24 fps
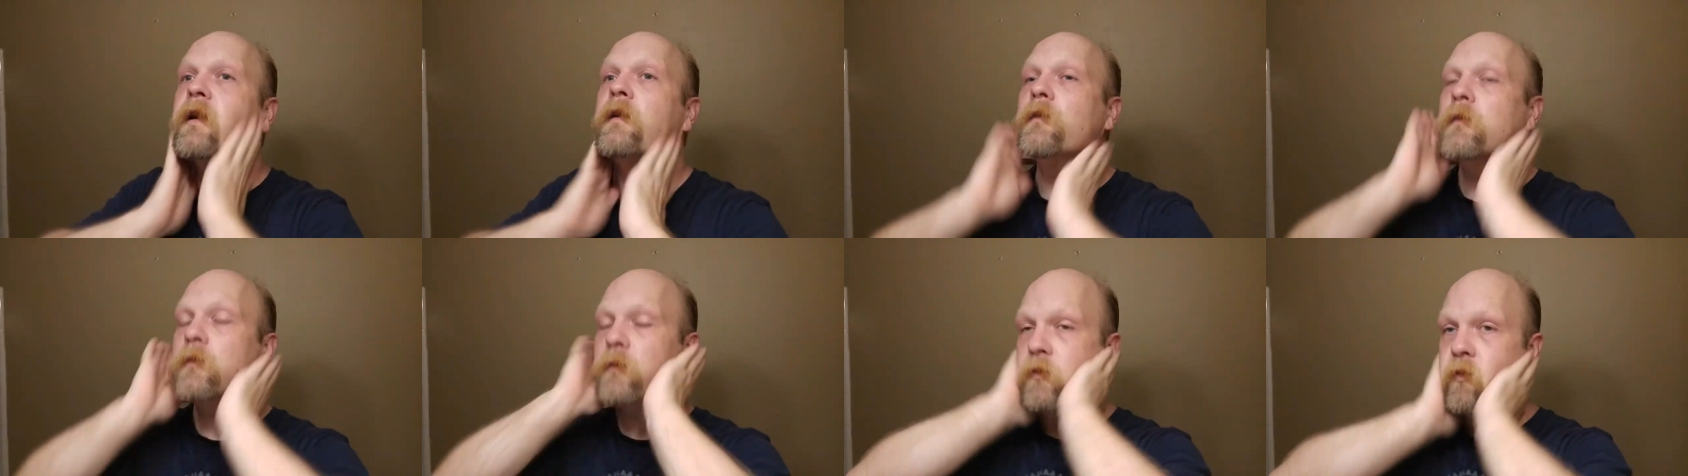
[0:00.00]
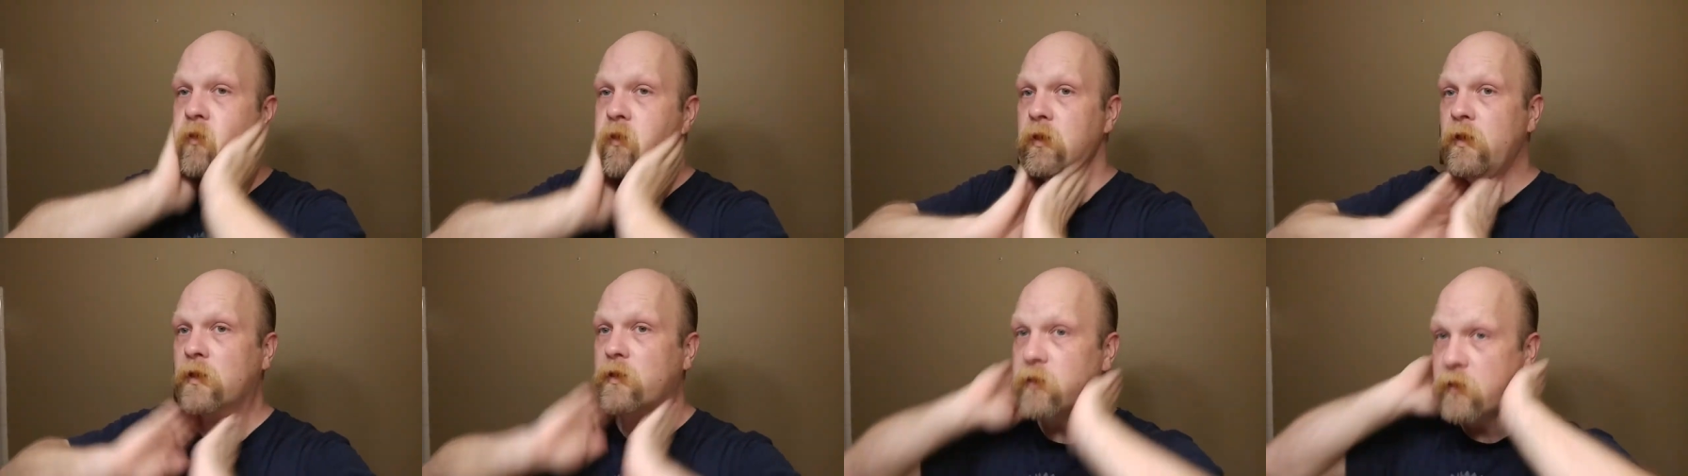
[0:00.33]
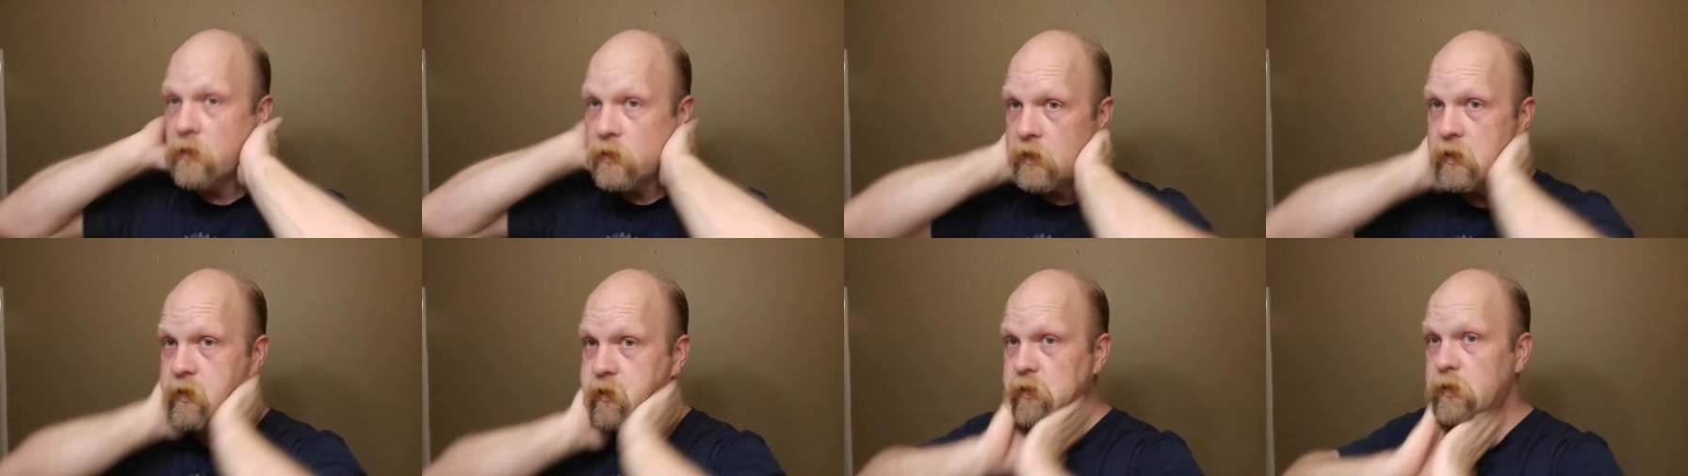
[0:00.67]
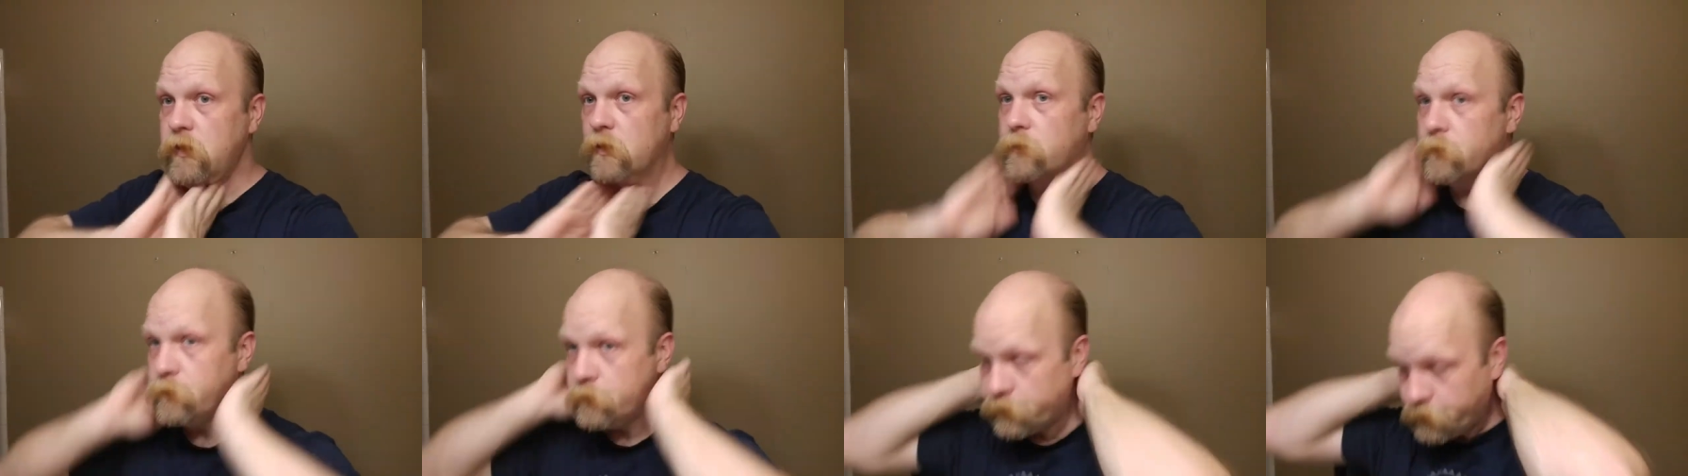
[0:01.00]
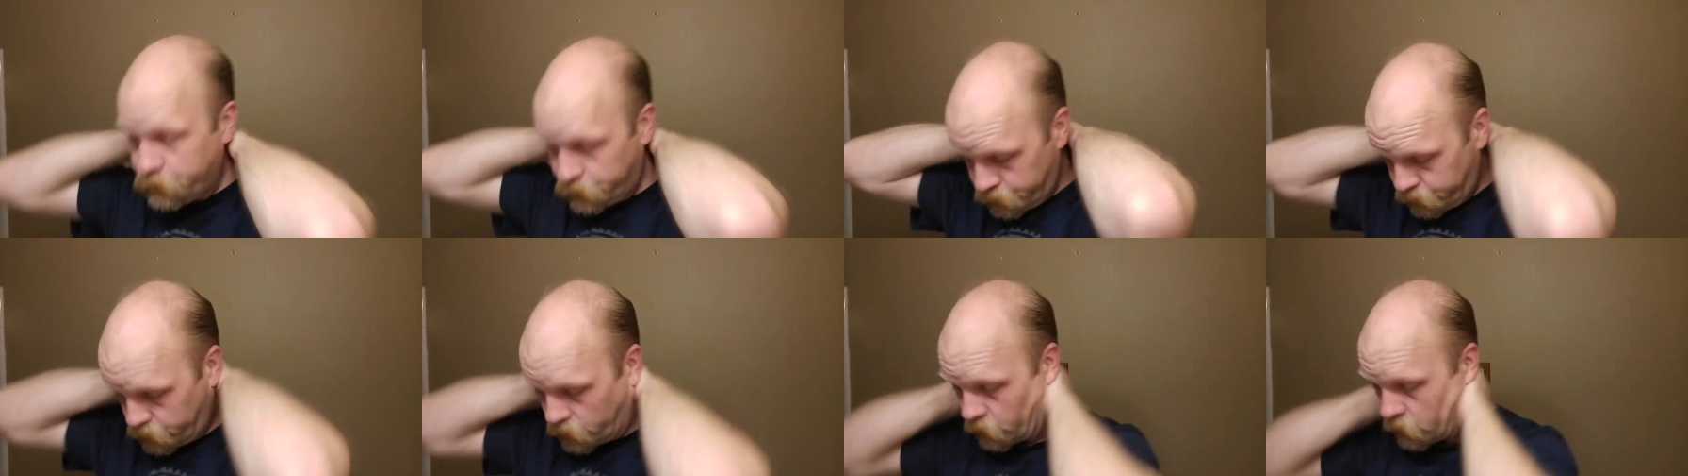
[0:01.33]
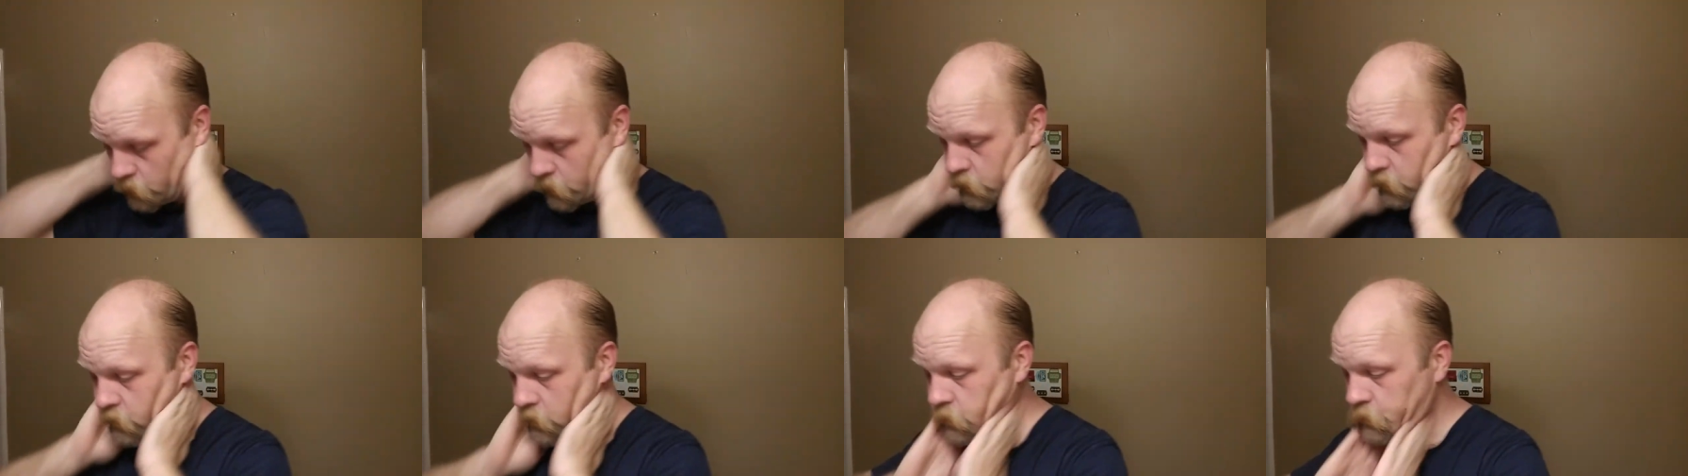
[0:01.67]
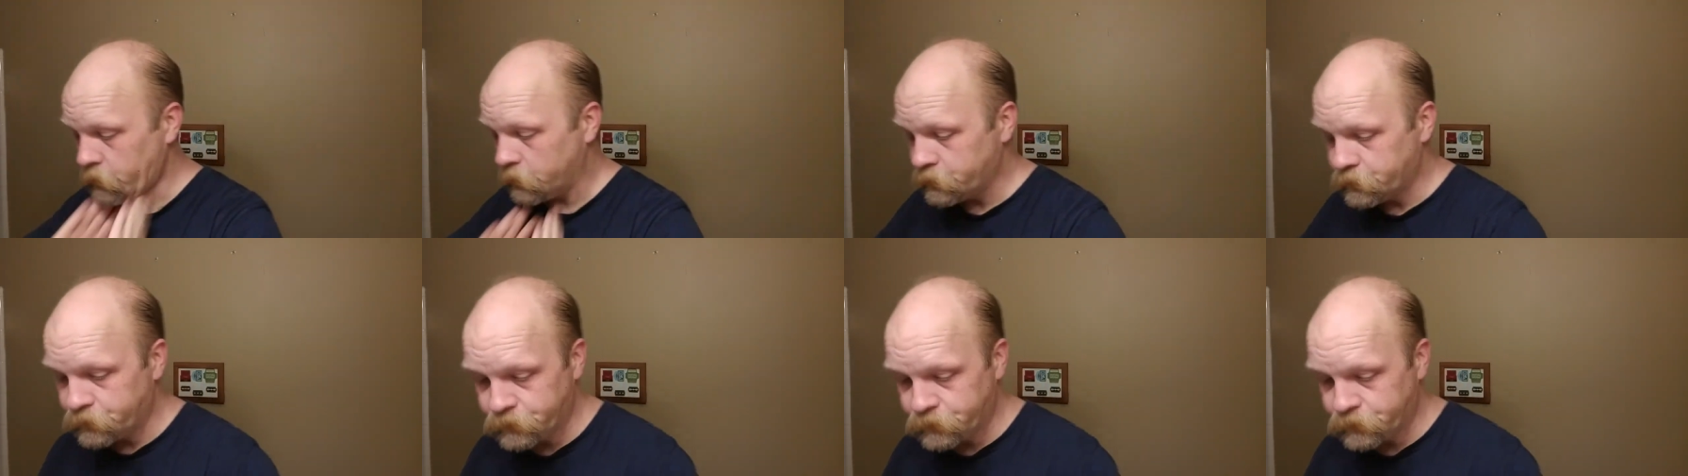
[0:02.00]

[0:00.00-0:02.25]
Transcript: out or anything like that. So